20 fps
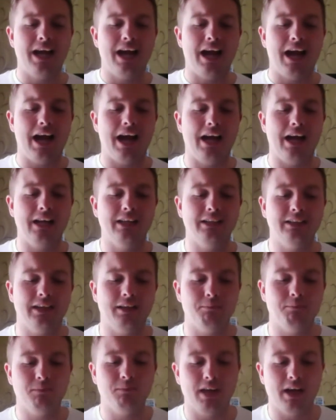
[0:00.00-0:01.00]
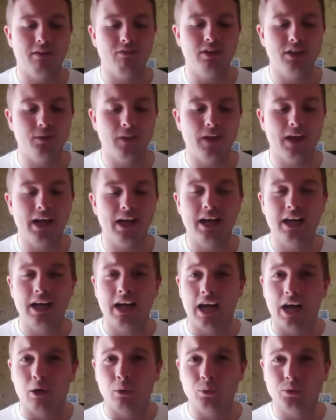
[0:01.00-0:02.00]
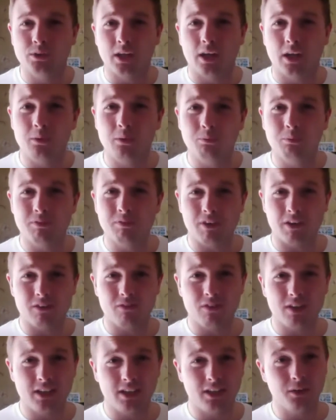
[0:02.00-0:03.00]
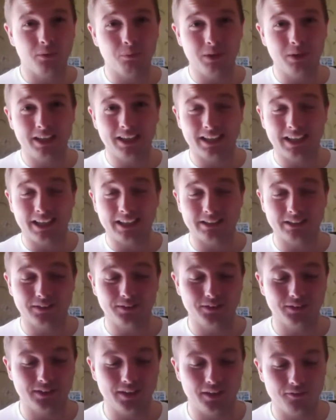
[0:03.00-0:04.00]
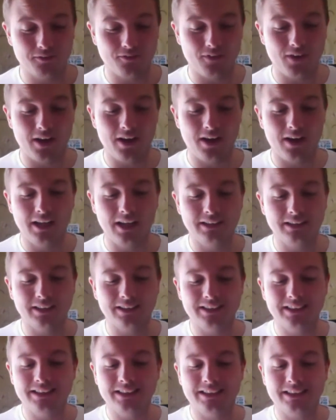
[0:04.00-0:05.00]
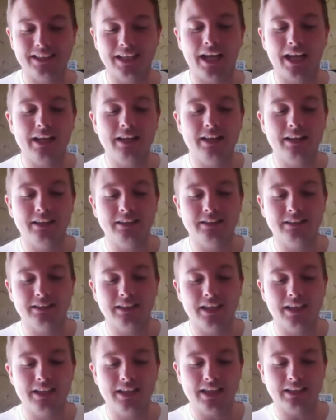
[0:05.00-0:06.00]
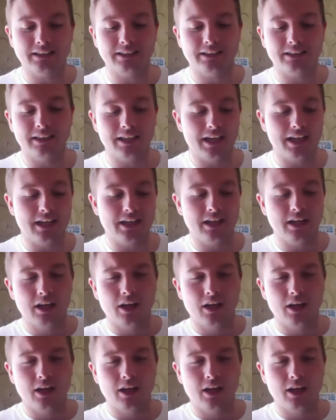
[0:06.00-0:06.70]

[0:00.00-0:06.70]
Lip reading: And yeah, really good there. Also, we've had a really good week at Ascot so far, and I did say that yesterday,